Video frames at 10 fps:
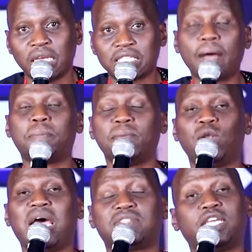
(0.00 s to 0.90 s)
Some
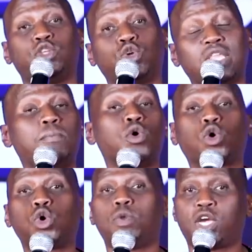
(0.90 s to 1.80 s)
people have said, the book
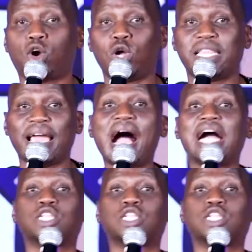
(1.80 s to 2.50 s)
could be called the